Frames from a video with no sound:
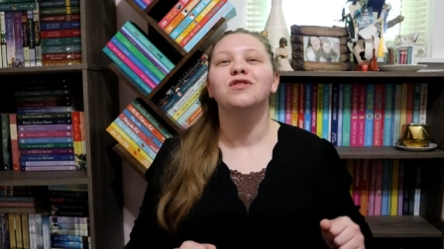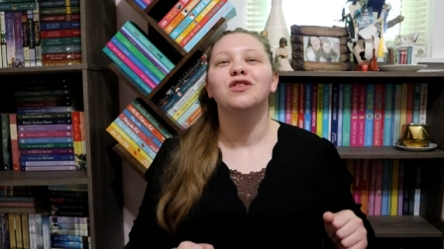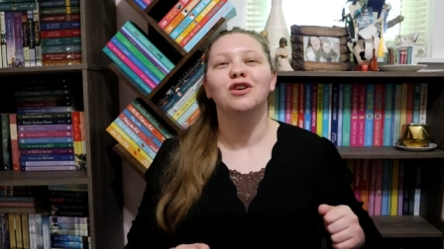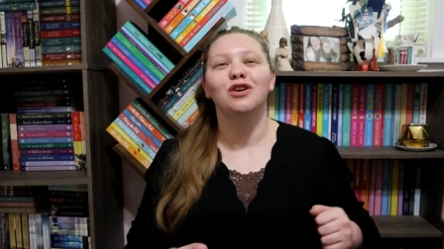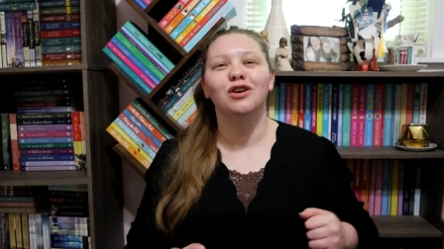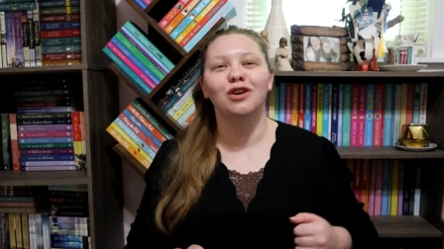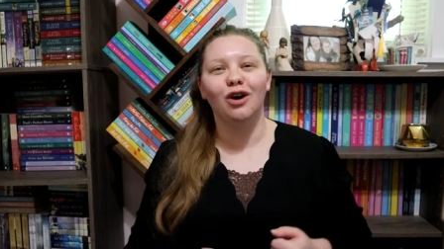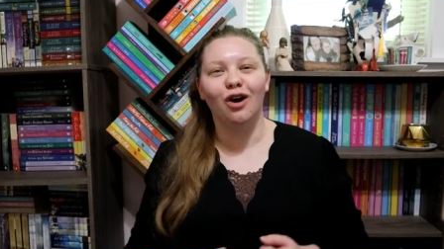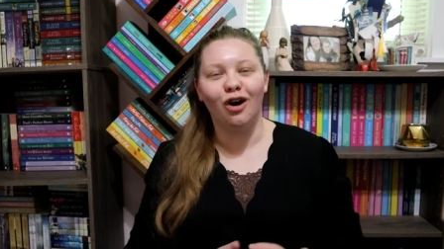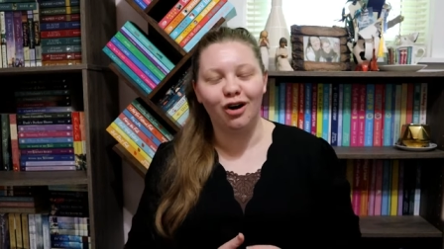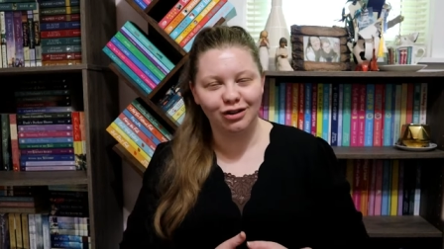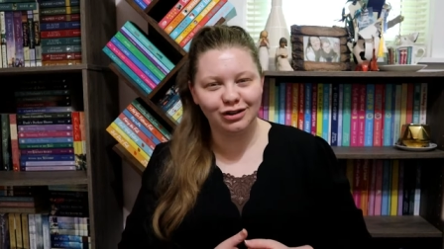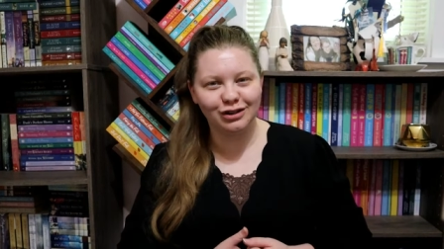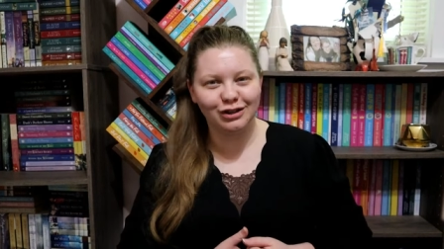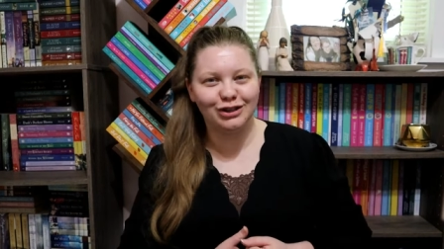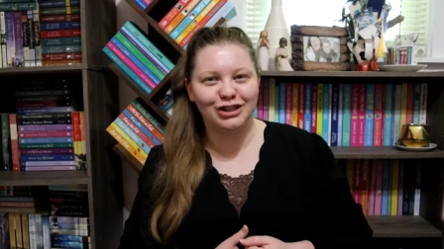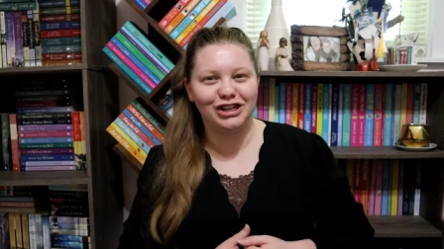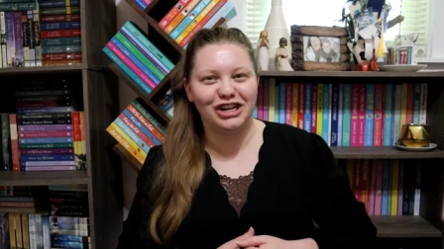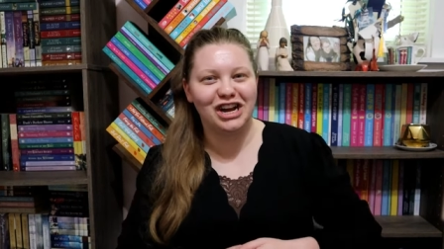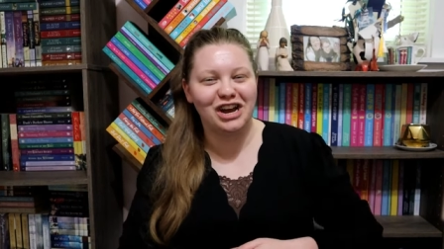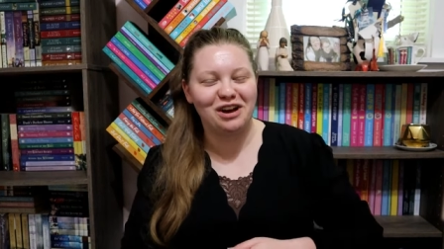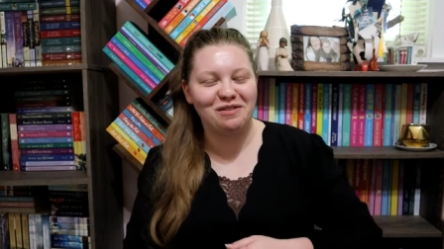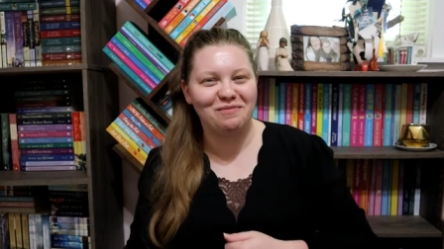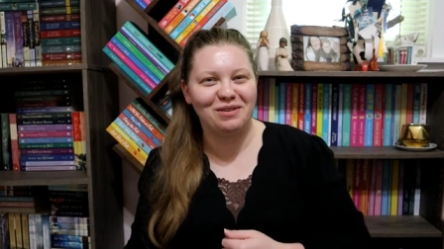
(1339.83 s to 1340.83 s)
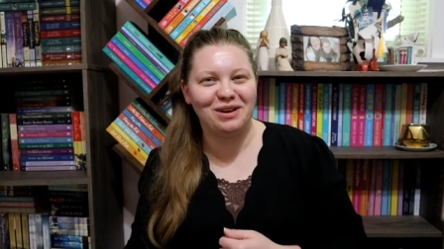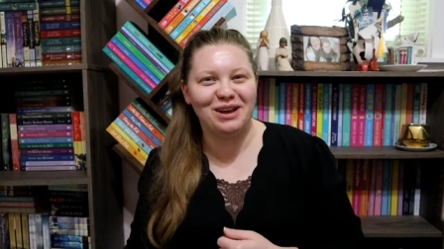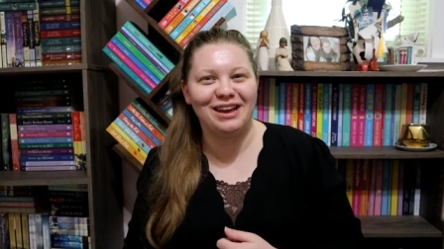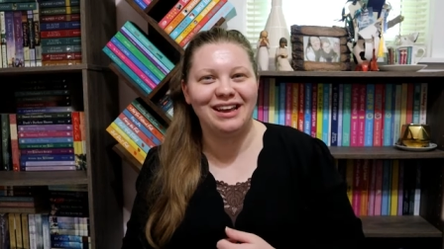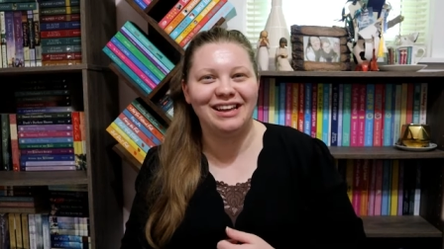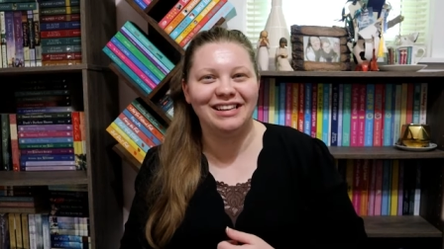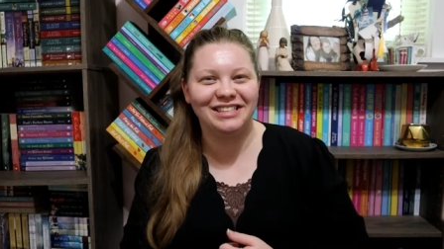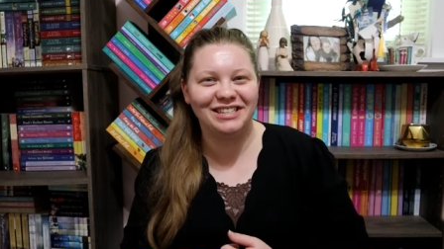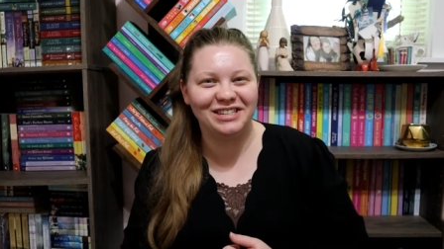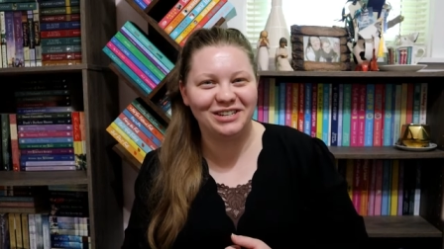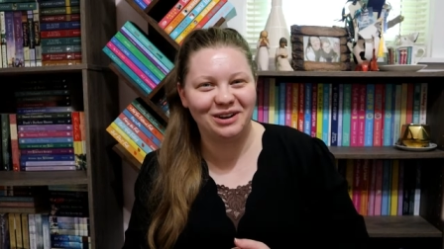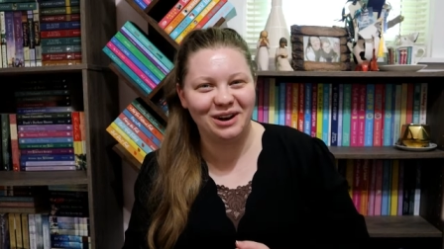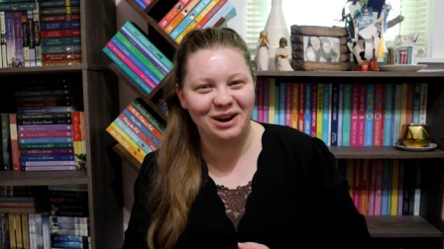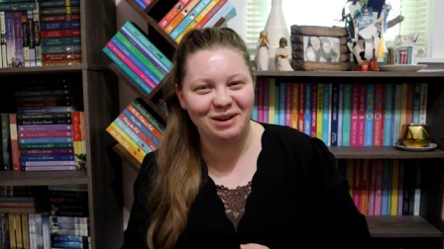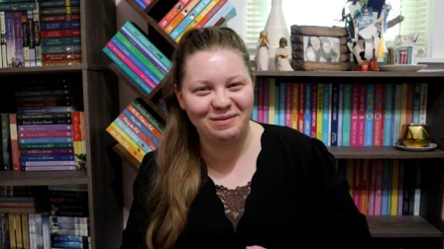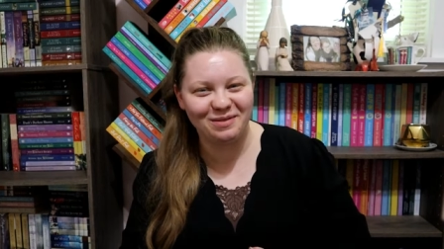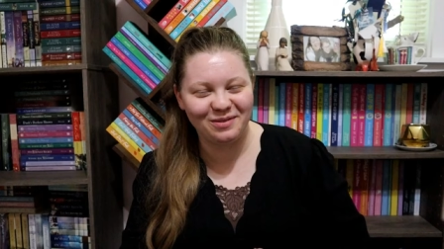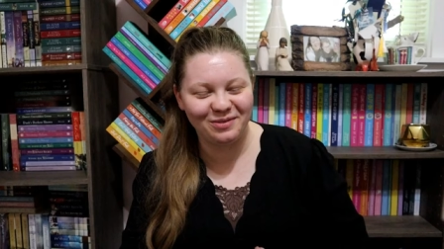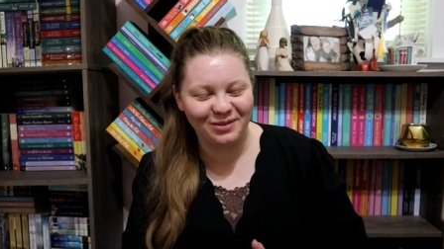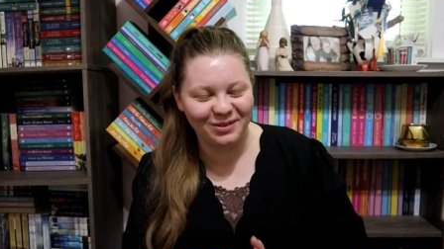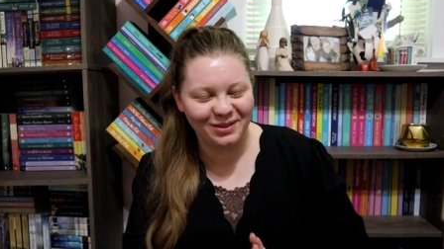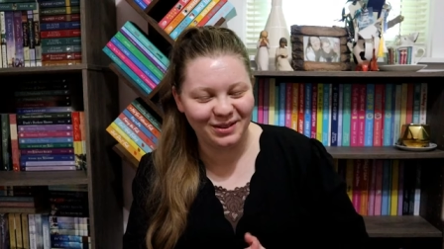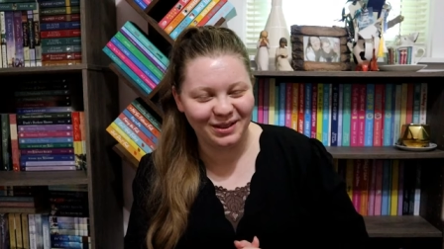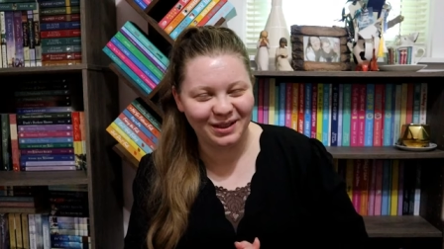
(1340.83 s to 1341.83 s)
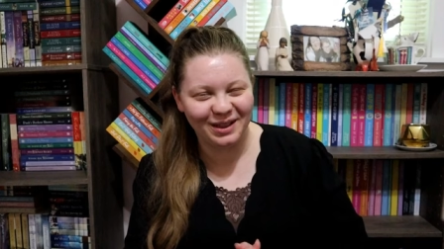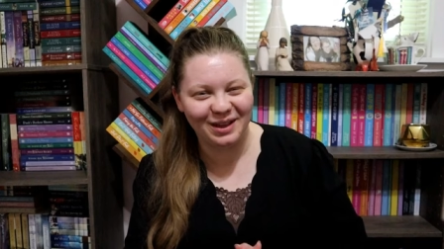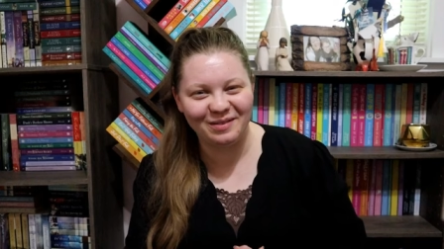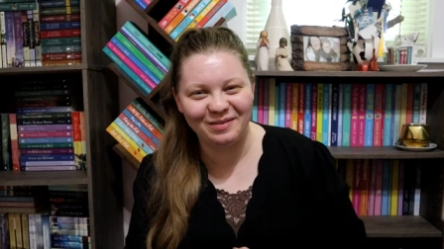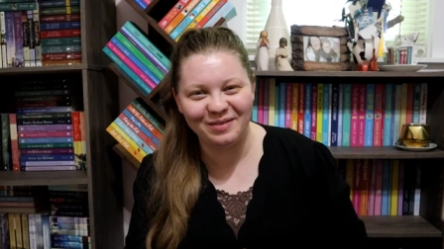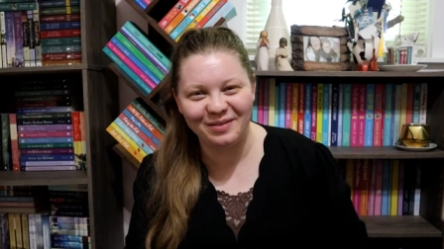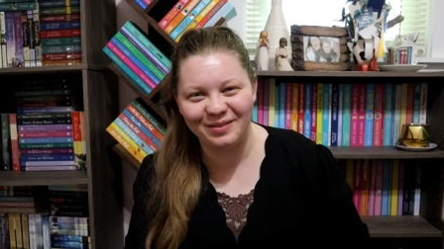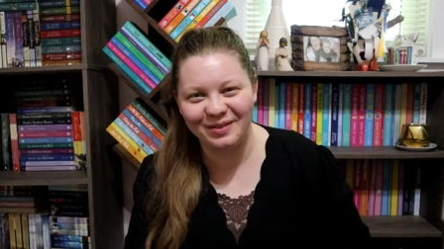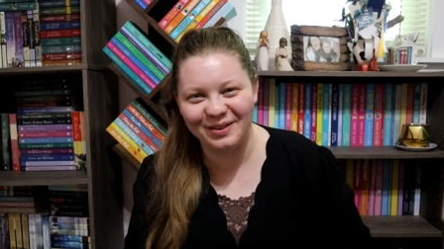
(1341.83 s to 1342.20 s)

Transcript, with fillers: You can also check out my Instagram For the Love